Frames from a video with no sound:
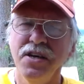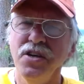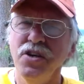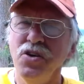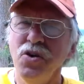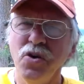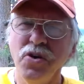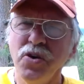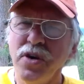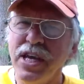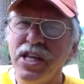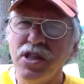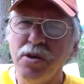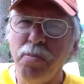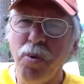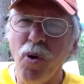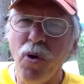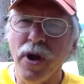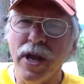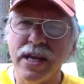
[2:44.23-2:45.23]
you know, you get the
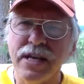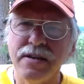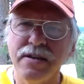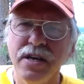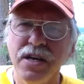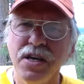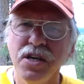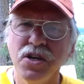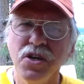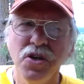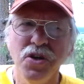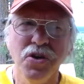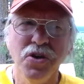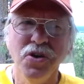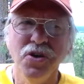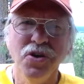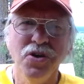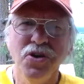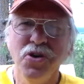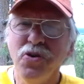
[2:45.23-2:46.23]
point.
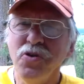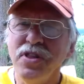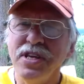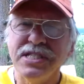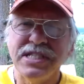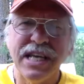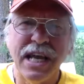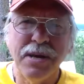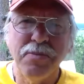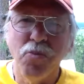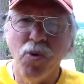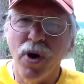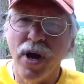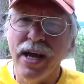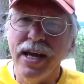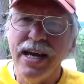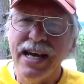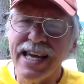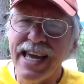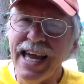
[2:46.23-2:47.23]
You're the same
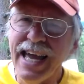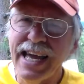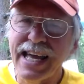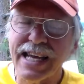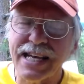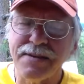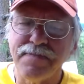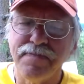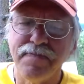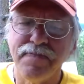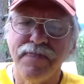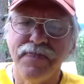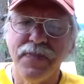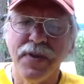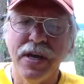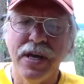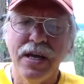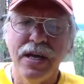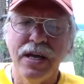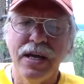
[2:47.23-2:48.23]
way, again.
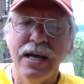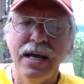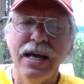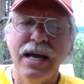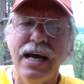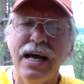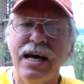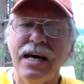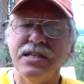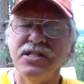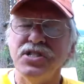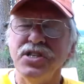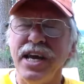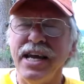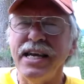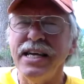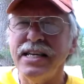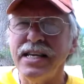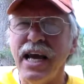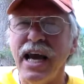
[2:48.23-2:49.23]

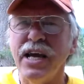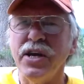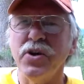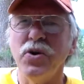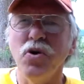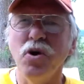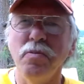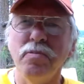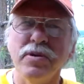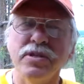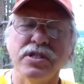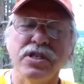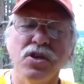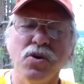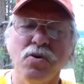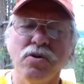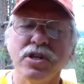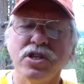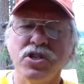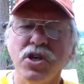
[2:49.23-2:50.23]
Second, I grew up as the
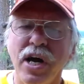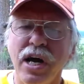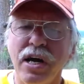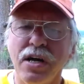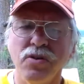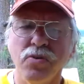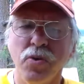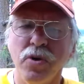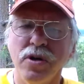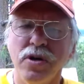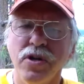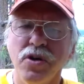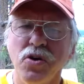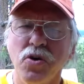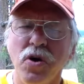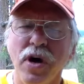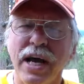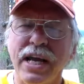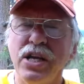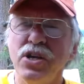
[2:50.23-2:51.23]
only child where, you
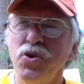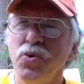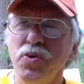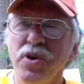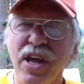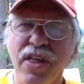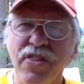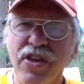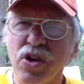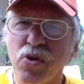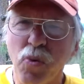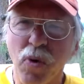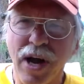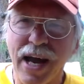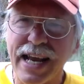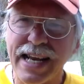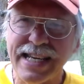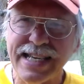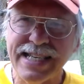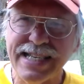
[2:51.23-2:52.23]
know, I could do nothing
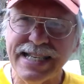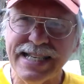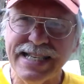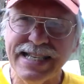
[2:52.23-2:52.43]
right.